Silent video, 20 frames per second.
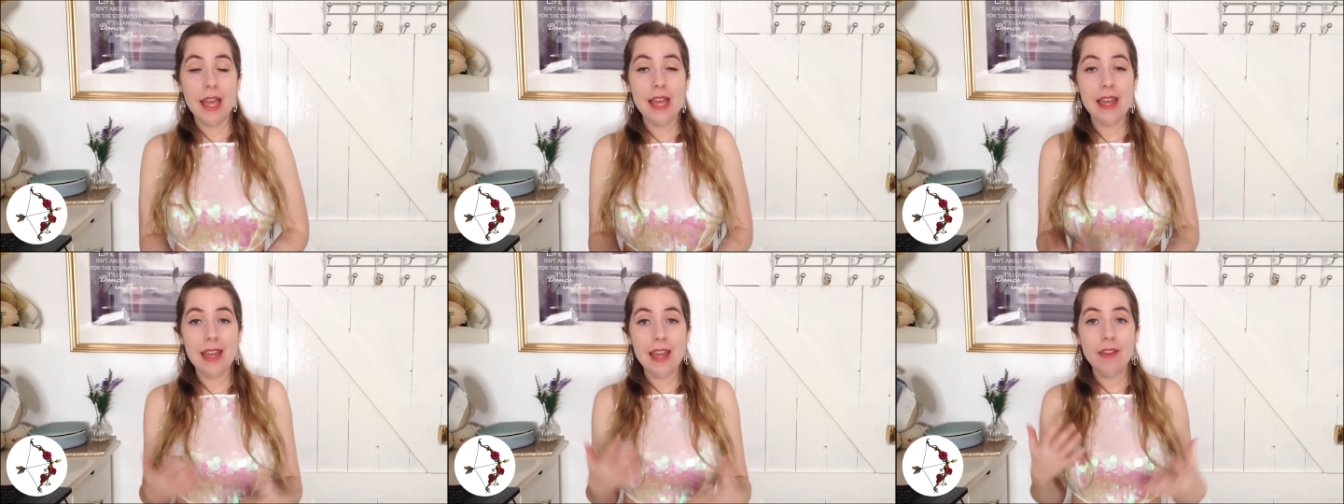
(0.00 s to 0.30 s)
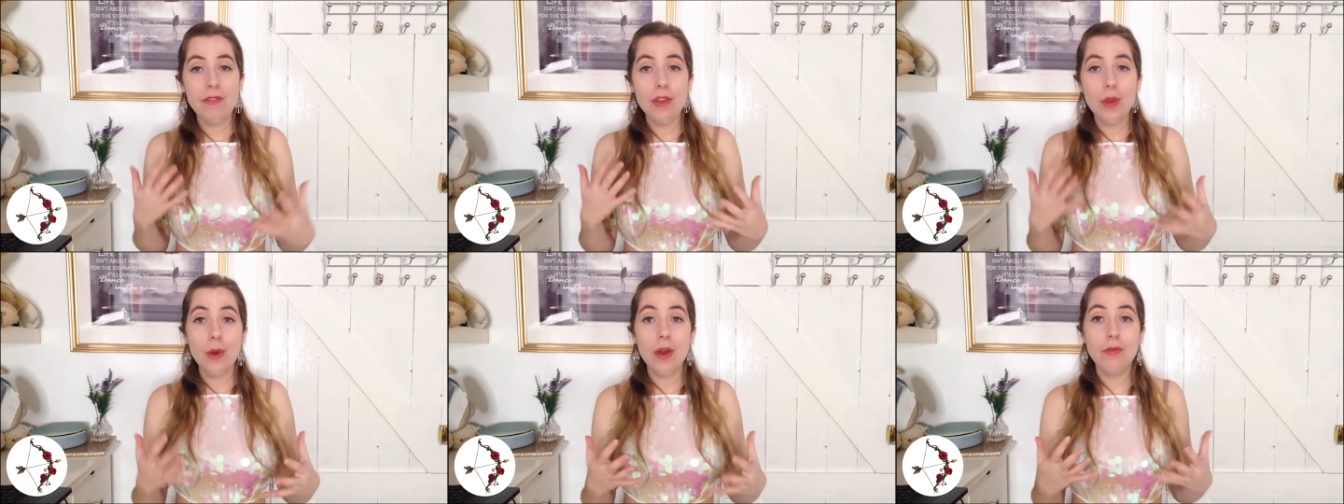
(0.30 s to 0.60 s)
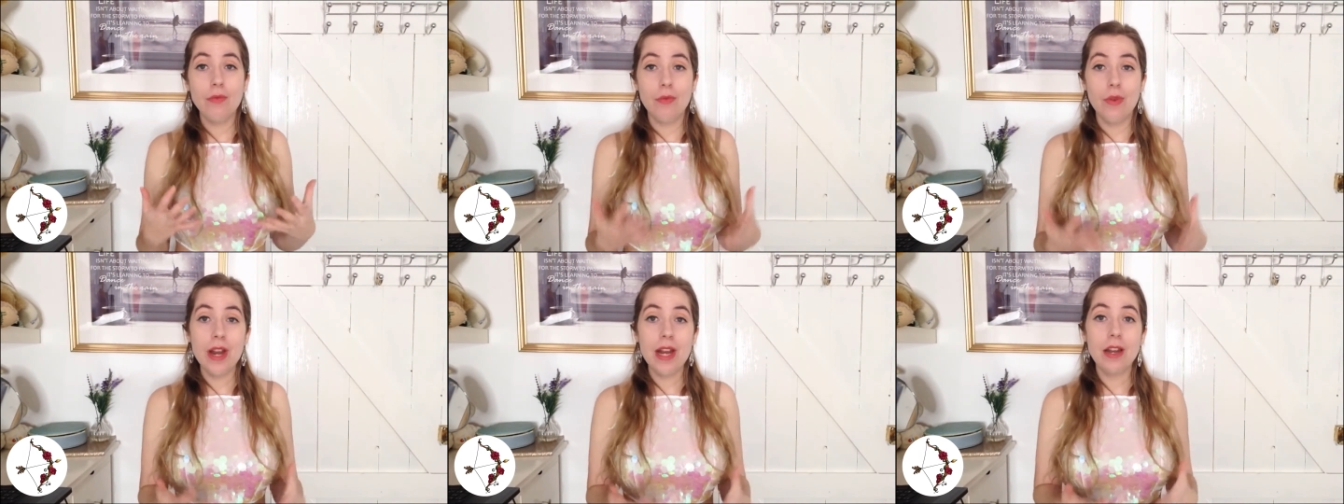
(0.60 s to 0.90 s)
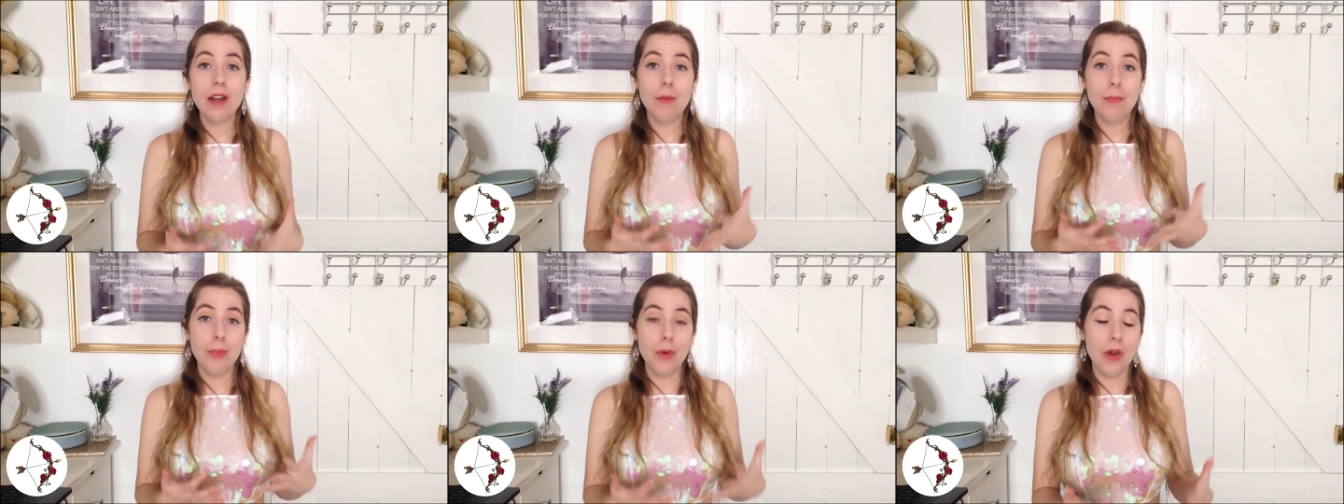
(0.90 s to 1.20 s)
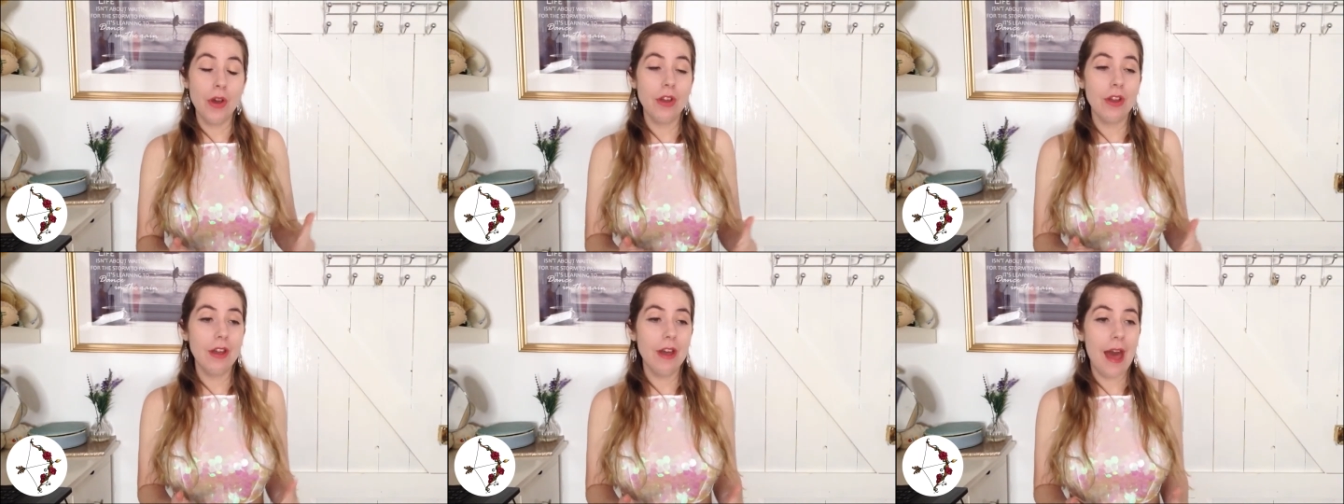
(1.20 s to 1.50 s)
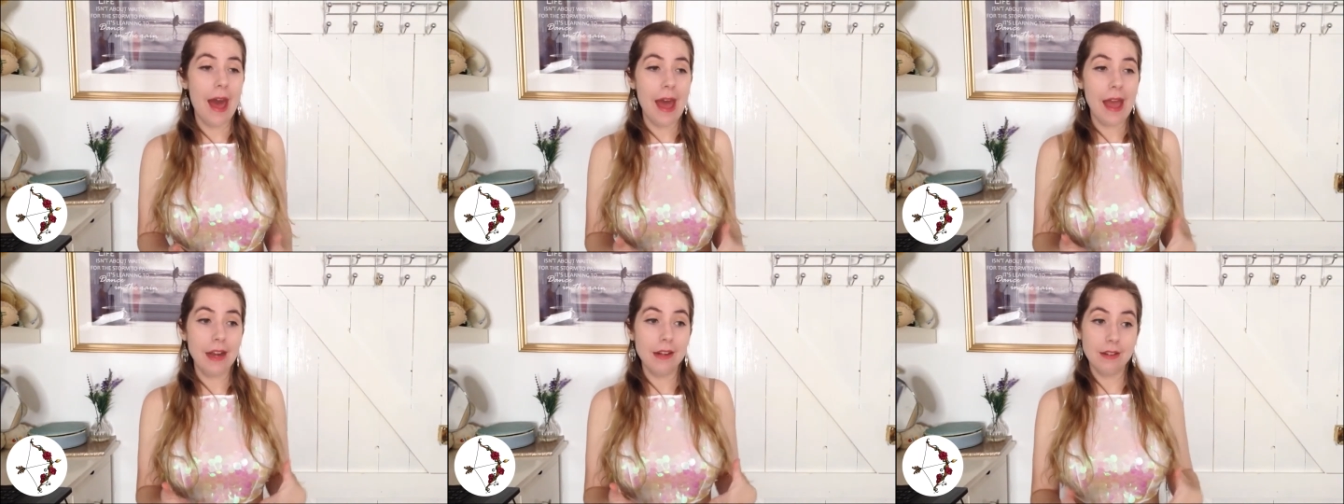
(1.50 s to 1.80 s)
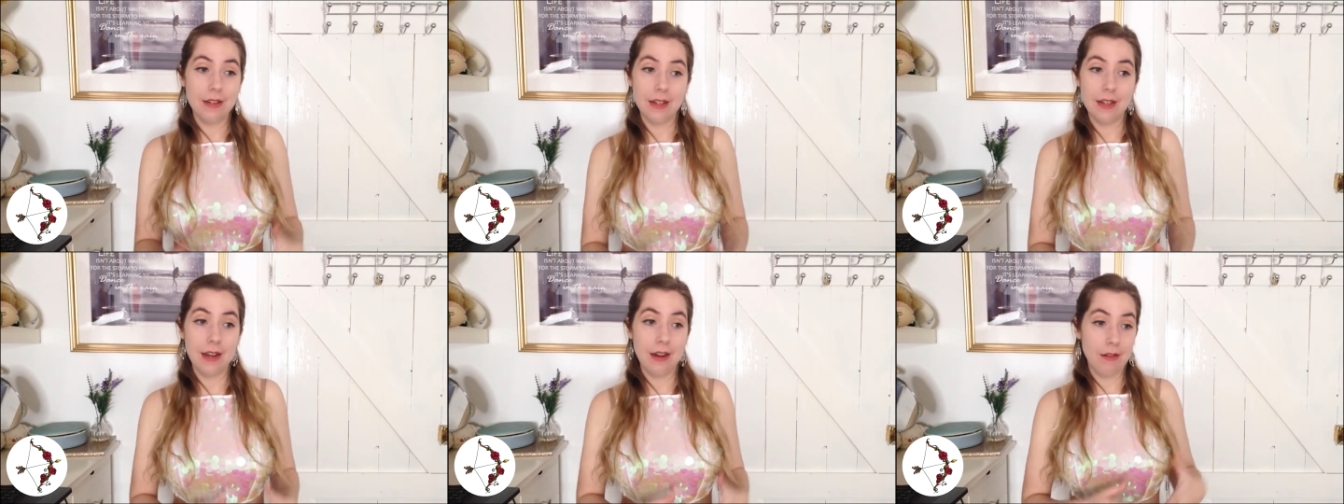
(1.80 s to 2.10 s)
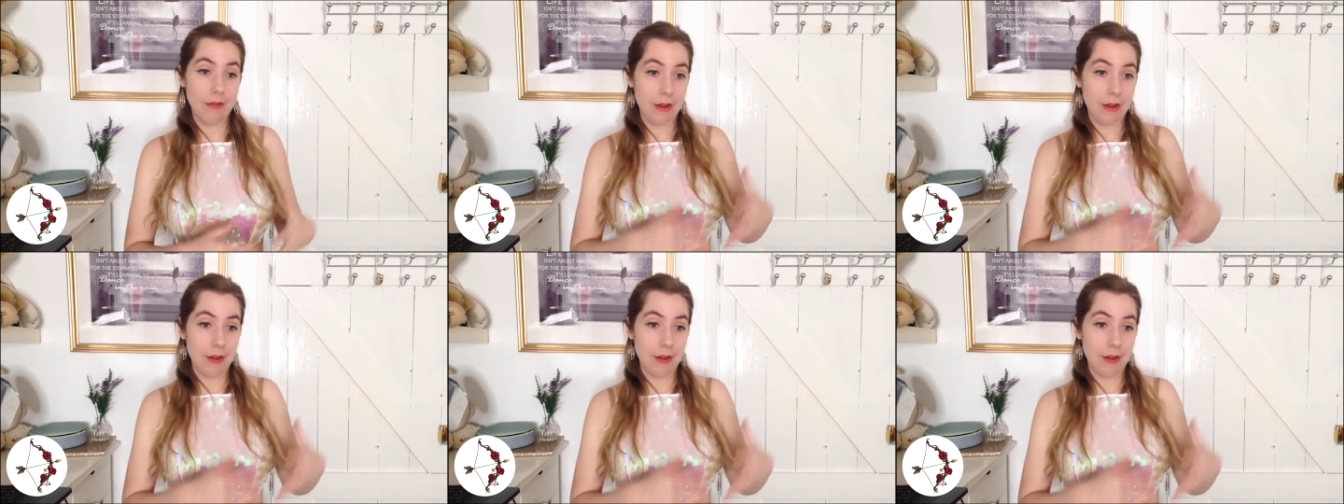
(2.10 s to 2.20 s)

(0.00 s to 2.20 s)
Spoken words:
If you have written a book and